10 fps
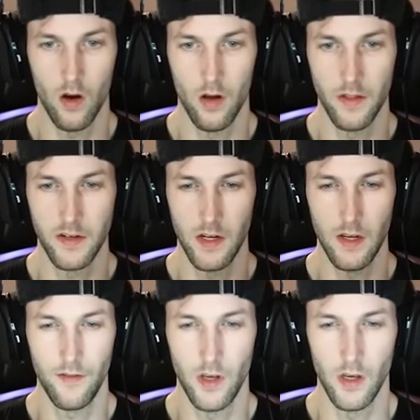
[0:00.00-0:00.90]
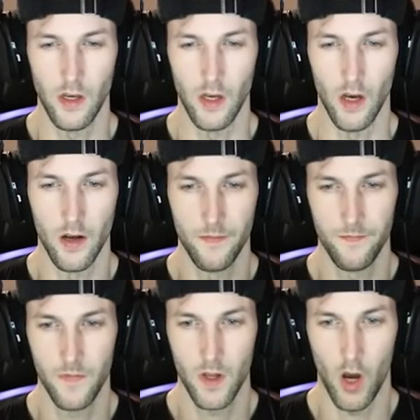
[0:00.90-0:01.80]
on the TV?
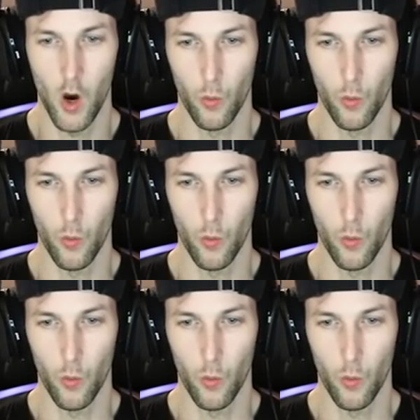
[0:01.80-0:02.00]
Oh,